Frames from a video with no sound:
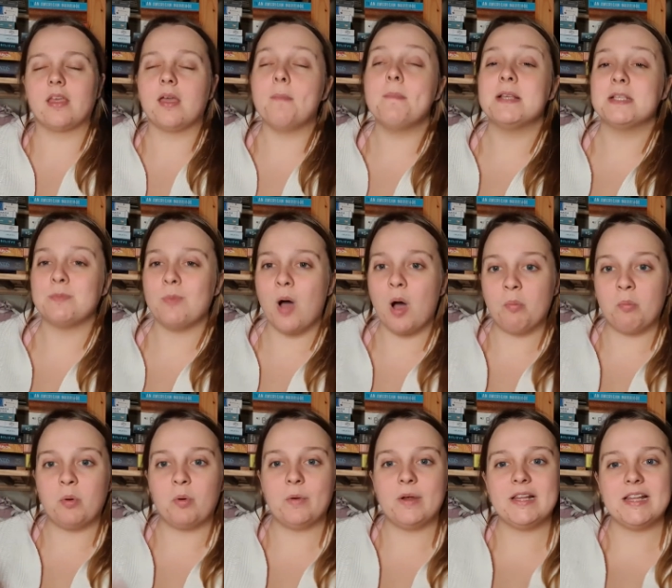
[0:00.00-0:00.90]
Miss
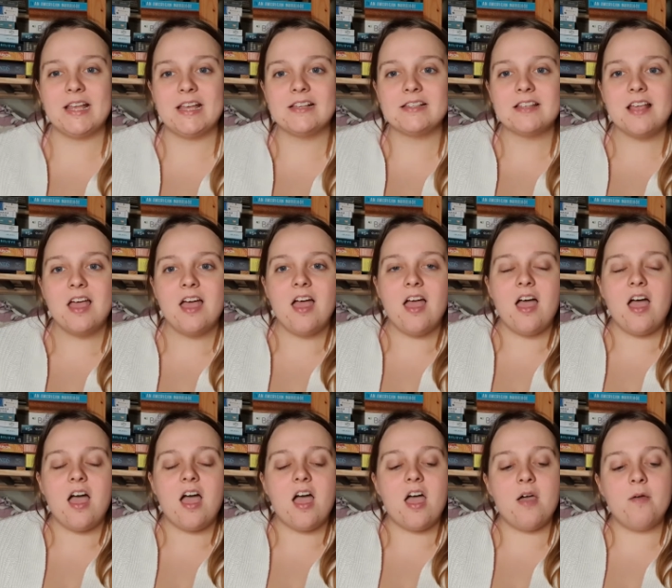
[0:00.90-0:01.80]
Marple in this.
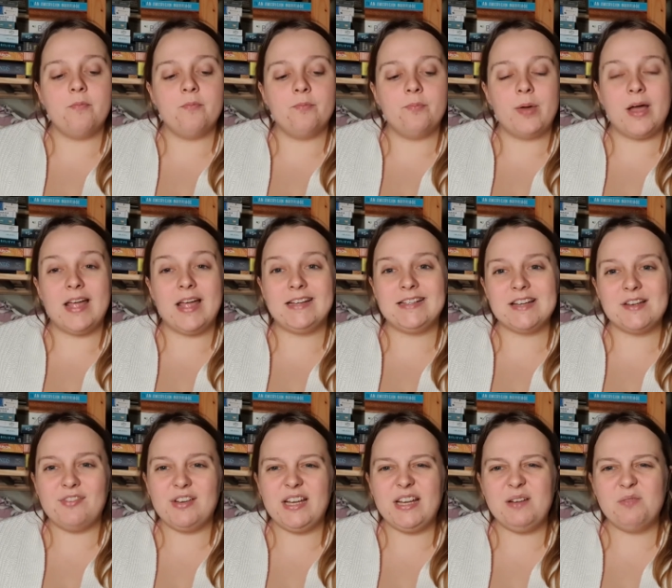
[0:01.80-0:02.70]
Um, but it
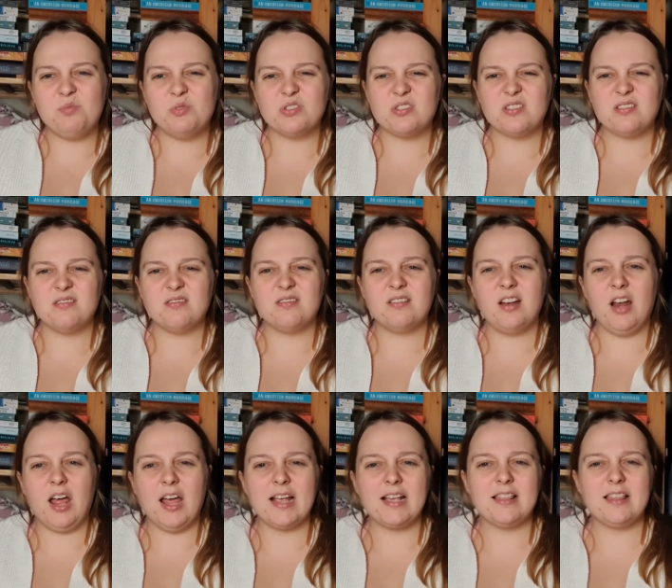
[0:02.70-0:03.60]
definitely wasn't
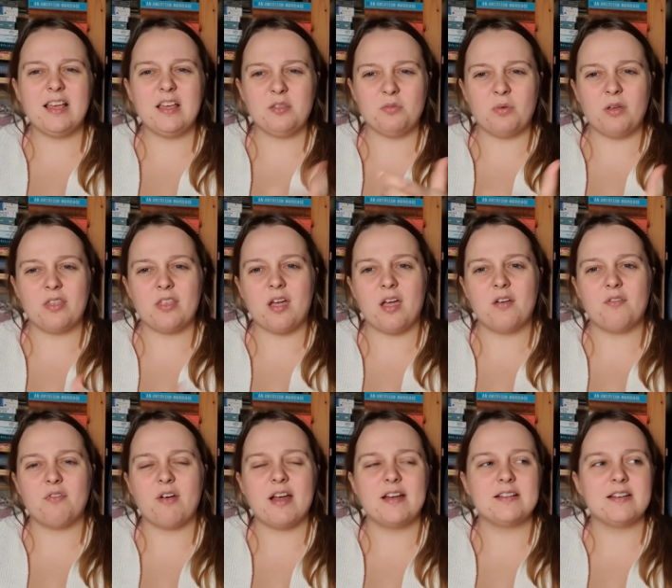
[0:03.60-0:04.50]
like the other one that I'd
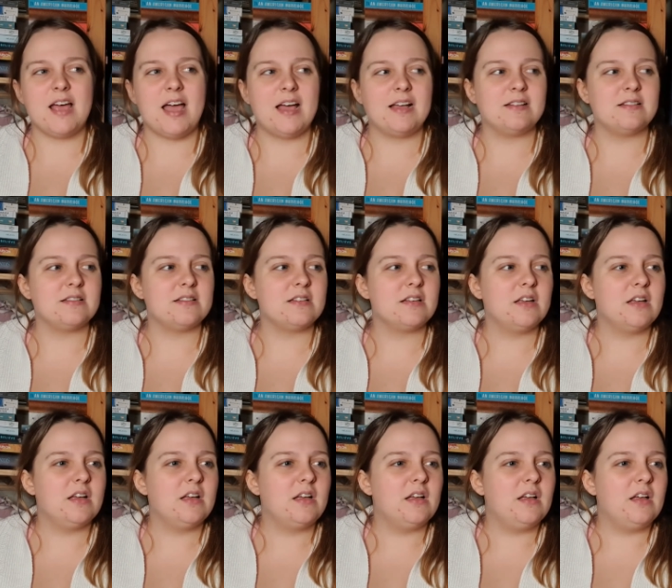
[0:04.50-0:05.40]
read, and
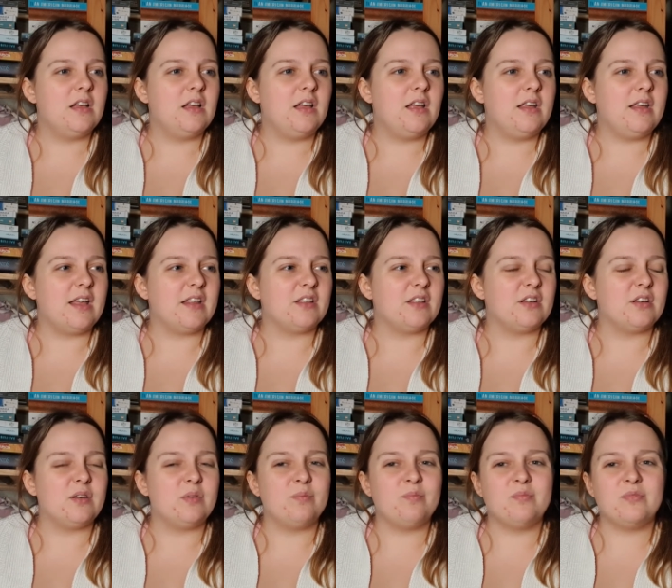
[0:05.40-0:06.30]
yeah,
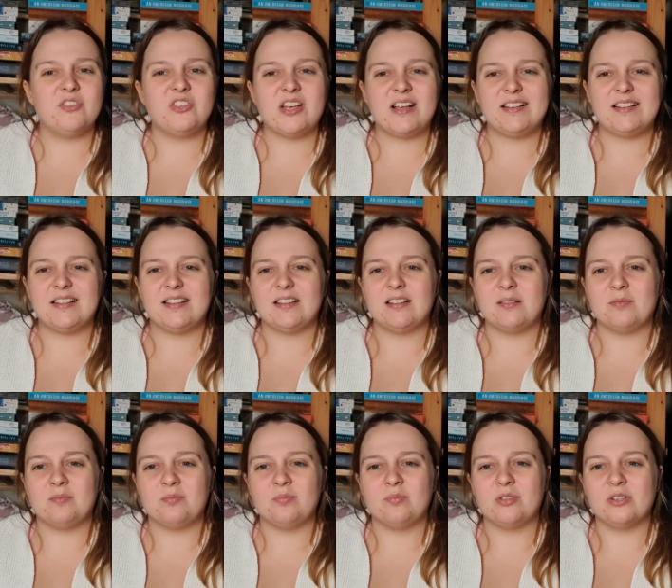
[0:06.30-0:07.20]
the
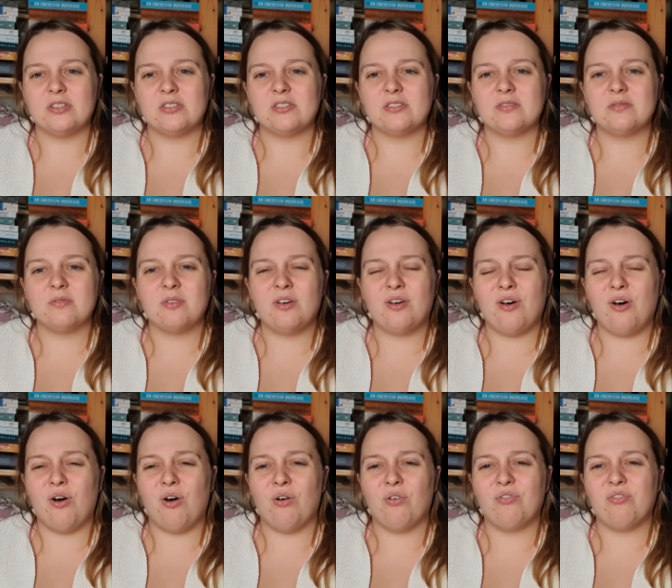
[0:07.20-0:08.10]
sexism was
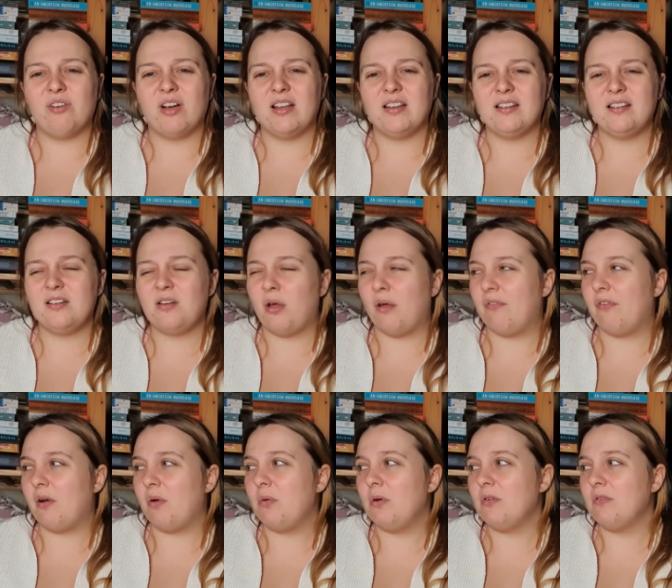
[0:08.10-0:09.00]
off. I don't know if
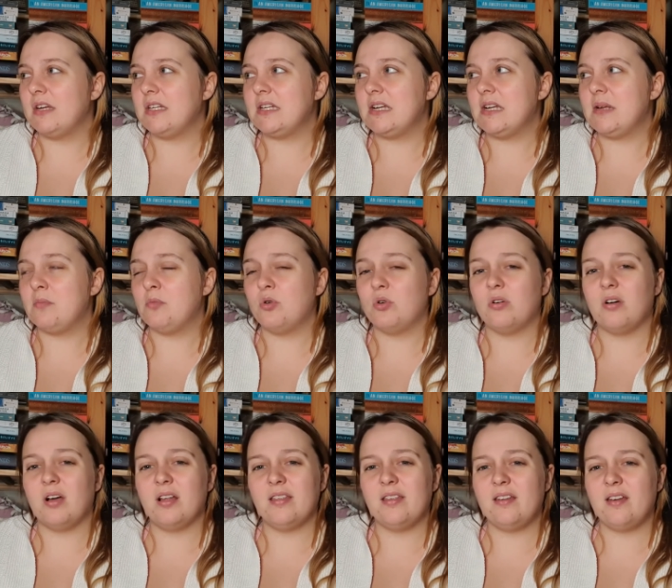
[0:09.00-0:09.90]
I will read any more.
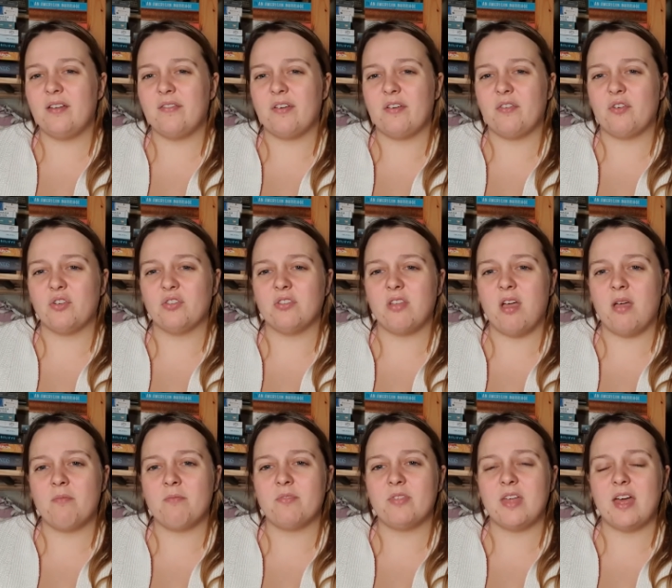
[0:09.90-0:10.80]
I don't know if I've got
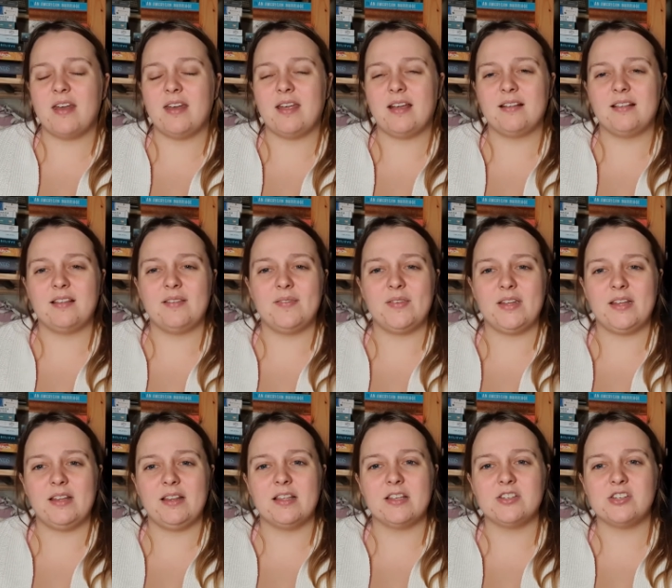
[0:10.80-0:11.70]
time for that
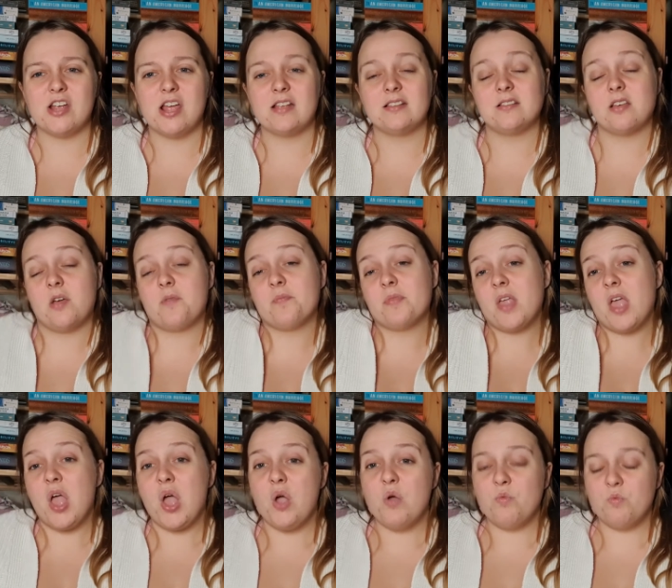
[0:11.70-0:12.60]
negativity this year, so
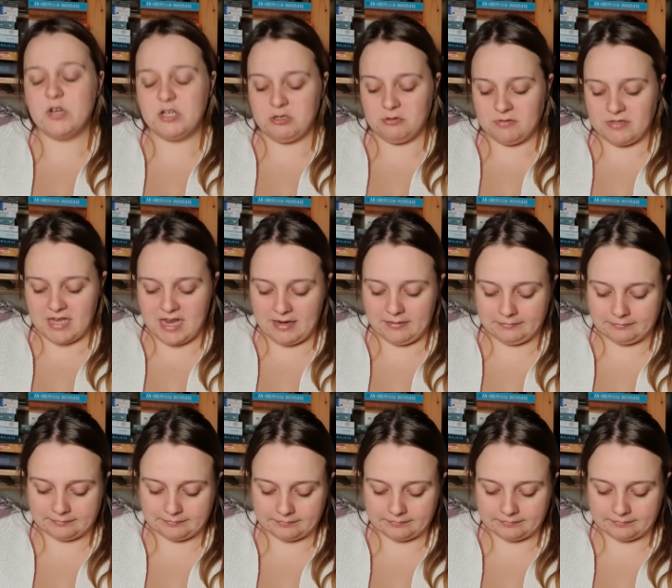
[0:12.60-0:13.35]
we shall see.